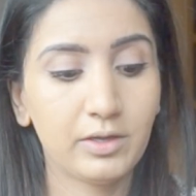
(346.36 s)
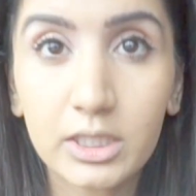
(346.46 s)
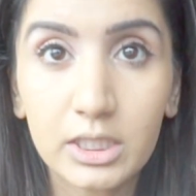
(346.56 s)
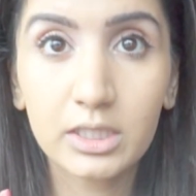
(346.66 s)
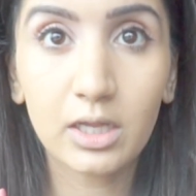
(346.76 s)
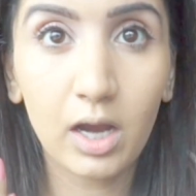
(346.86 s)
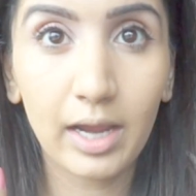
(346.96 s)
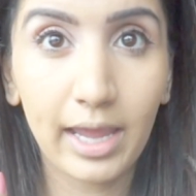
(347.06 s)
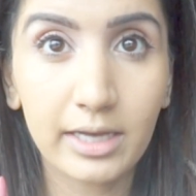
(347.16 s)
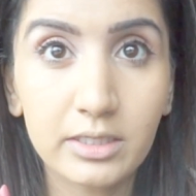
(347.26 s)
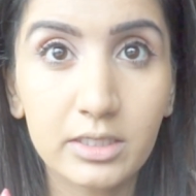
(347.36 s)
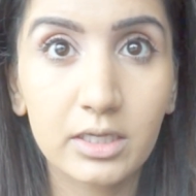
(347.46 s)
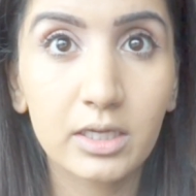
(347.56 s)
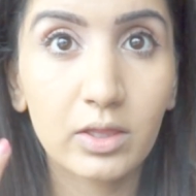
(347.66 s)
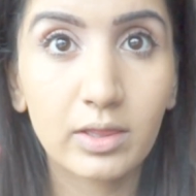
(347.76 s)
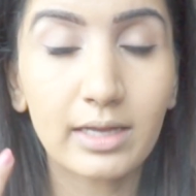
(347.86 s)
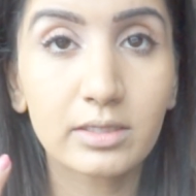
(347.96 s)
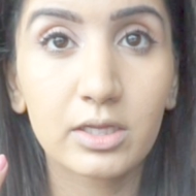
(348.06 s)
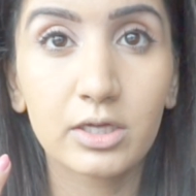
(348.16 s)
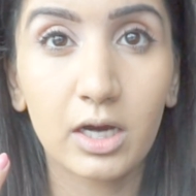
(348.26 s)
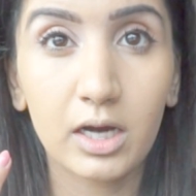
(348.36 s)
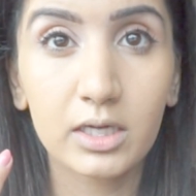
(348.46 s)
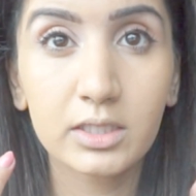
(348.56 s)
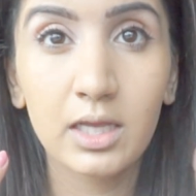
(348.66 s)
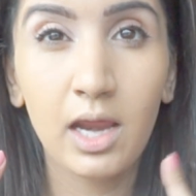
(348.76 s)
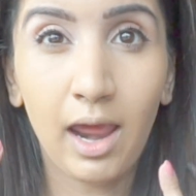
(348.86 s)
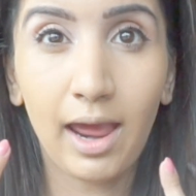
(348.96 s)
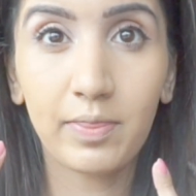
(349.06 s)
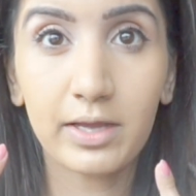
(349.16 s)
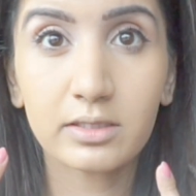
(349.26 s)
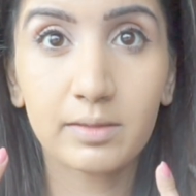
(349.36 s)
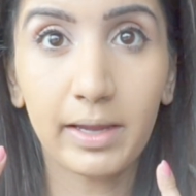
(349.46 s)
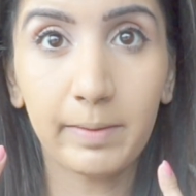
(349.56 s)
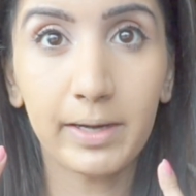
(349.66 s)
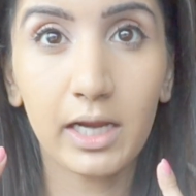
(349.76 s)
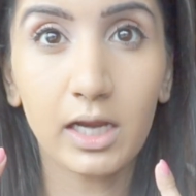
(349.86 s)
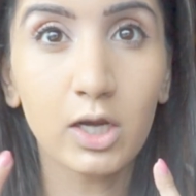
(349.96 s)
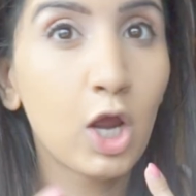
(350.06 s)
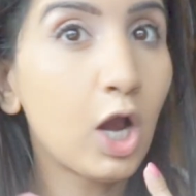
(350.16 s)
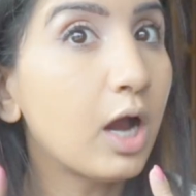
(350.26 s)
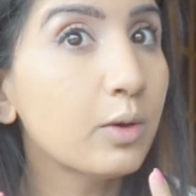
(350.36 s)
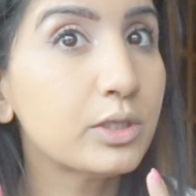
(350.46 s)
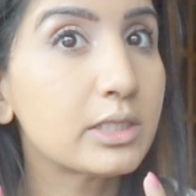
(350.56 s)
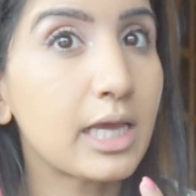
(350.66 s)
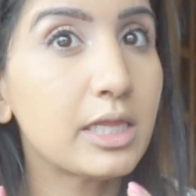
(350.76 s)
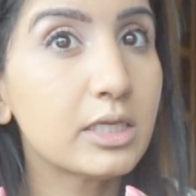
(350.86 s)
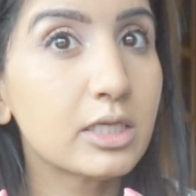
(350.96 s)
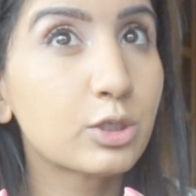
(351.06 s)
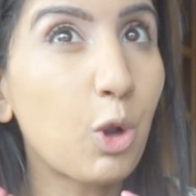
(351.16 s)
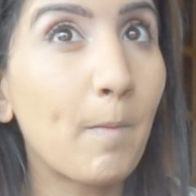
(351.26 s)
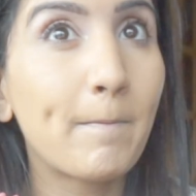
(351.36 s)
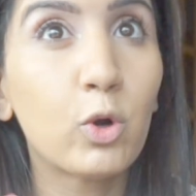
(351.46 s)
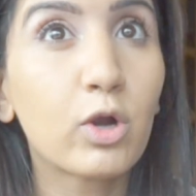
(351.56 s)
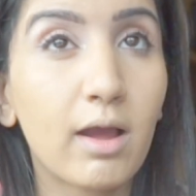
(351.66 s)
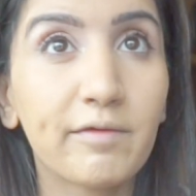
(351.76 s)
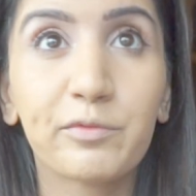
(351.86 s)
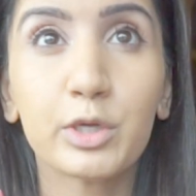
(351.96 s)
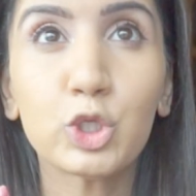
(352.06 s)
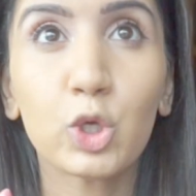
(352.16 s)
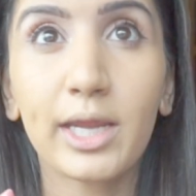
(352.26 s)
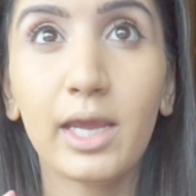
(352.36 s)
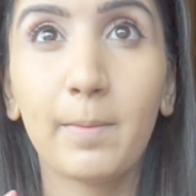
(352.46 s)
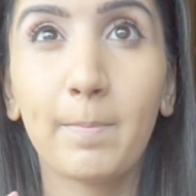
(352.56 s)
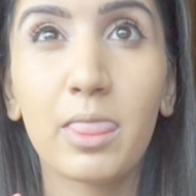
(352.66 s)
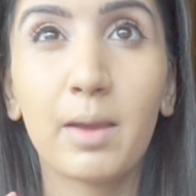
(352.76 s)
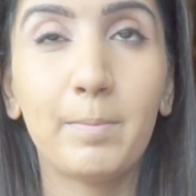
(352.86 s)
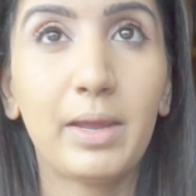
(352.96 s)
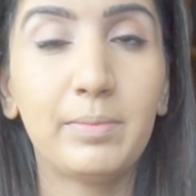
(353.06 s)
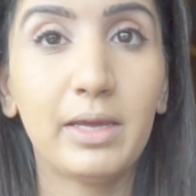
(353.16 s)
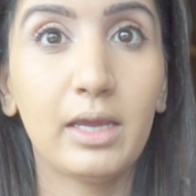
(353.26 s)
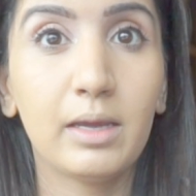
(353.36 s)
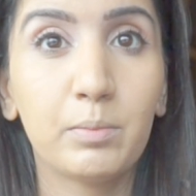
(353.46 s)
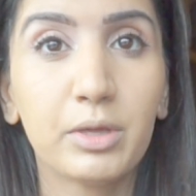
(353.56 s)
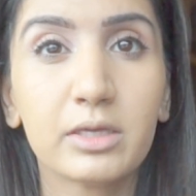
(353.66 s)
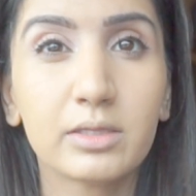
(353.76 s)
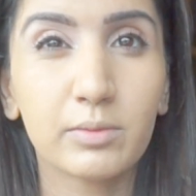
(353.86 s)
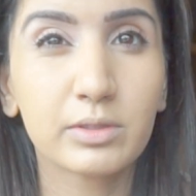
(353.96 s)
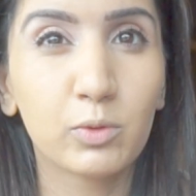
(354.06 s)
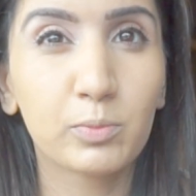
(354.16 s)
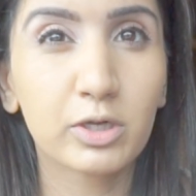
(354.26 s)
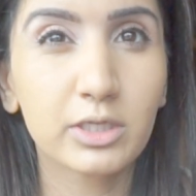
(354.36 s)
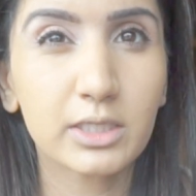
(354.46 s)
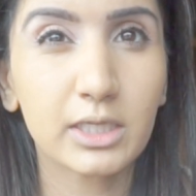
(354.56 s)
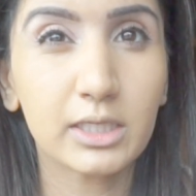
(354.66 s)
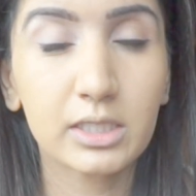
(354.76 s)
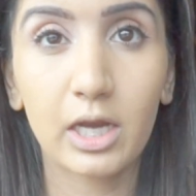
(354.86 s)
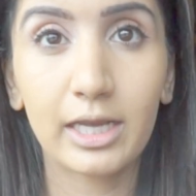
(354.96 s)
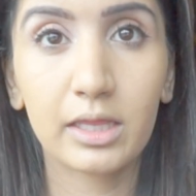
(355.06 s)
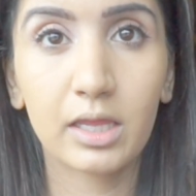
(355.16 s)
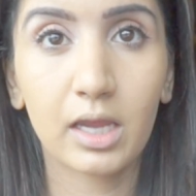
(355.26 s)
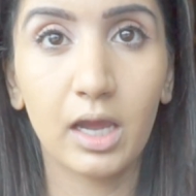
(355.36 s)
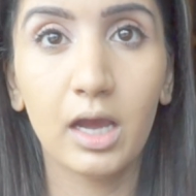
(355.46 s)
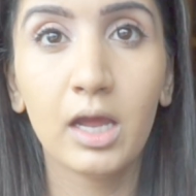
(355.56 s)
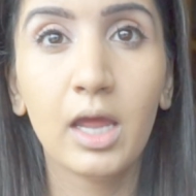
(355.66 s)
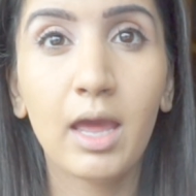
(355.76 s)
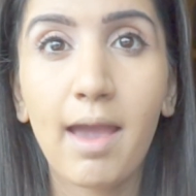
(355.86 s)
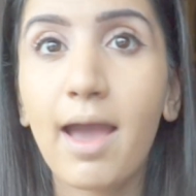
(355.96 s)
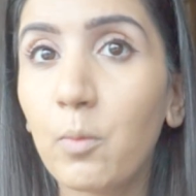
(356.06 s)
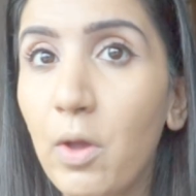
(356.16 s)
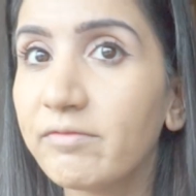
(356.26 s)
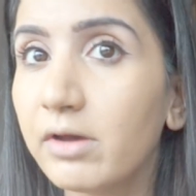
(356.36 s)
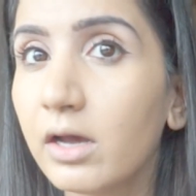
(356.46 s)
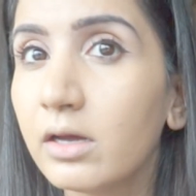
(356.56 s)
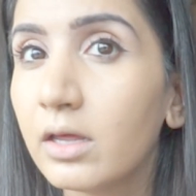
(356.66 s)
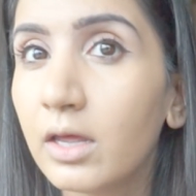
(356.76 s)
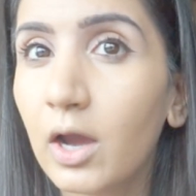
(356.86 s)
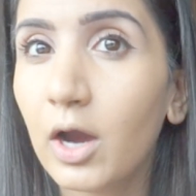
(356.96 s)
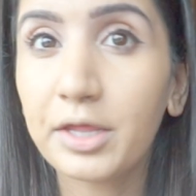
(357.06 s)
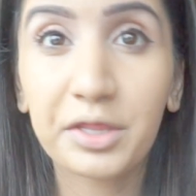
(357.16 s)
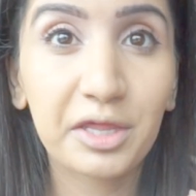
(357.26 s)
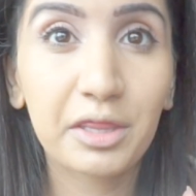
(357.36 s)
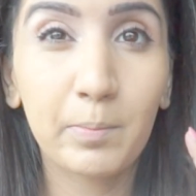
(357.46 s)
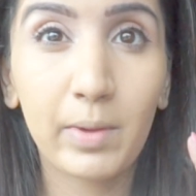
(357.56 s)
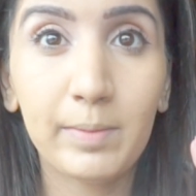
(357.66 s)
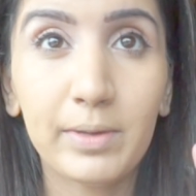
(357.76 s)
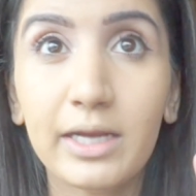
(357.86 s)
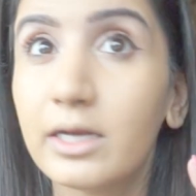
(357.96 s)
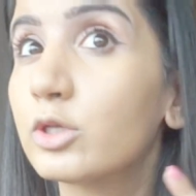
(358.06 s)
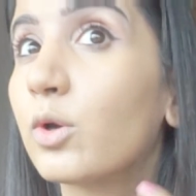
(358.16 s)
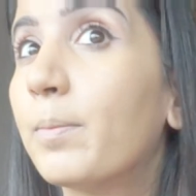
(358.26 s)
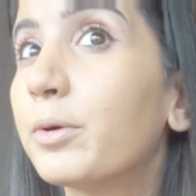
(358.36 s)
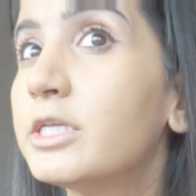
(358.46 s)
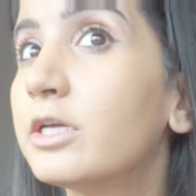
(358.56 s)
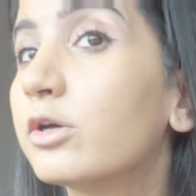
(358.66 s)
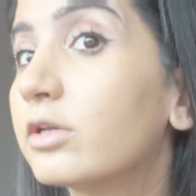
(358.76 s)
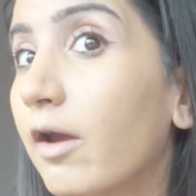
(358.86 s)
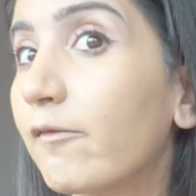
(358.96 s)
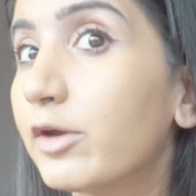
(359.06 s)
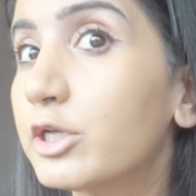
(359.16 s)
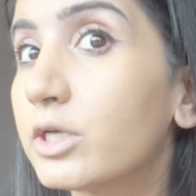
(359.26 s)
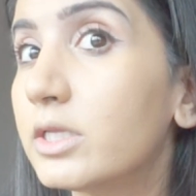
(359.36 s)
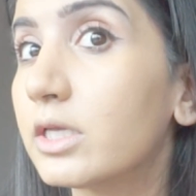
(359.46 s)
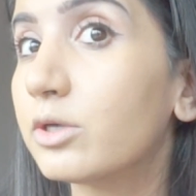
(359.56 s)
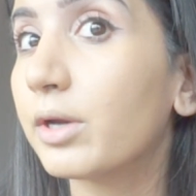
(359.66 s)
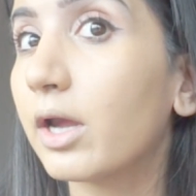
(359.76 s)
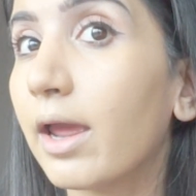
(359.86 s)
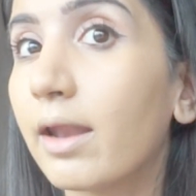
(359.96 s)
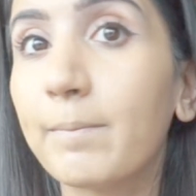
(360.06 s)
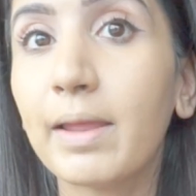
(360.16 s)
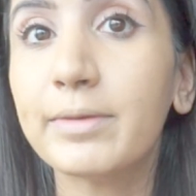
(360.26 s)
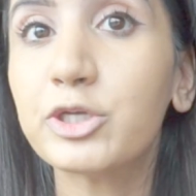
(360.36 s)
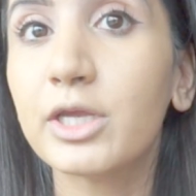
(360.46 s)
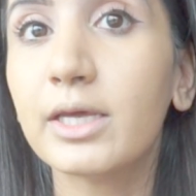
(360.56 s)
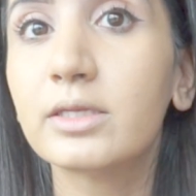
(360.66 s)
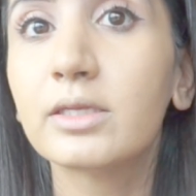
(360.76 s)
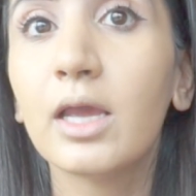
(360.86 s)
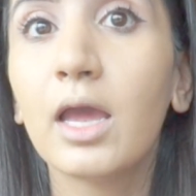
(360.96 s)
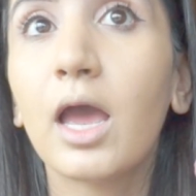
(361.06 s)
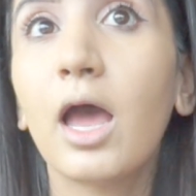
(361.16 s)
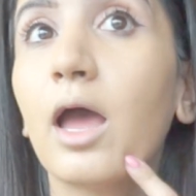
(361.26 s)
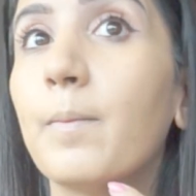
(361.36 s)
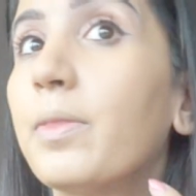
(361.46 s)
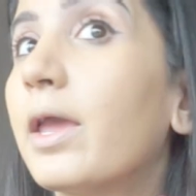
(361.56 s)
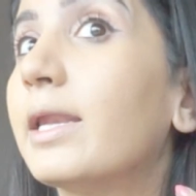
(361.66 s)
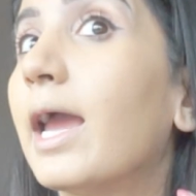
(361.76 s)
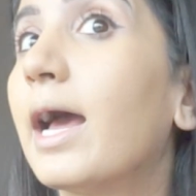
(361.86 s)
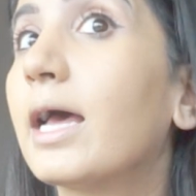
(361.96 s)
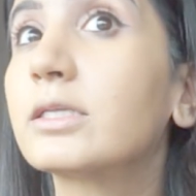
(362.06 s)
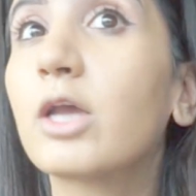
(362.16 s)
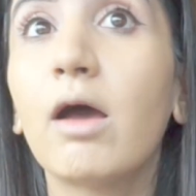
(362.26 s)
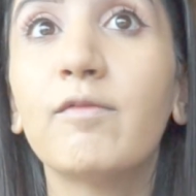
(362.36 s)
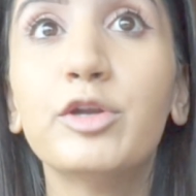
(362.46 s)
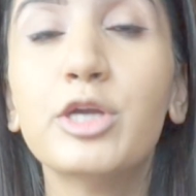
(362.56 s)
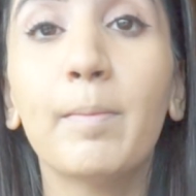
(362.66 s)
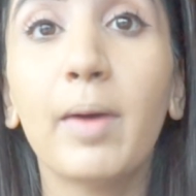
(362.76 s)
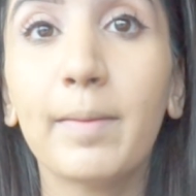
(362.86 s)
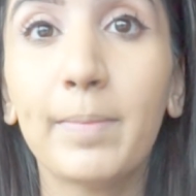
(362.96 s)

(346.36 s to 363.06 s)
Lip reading: This is the high end, that's the Nars, and that's the Maybelline. I would say this has got more coverage on it, maybe because there was more product and it's slightly thicker. However, I think the Maybelline has got pretty good coverage considering I had blemishes, and it has covered my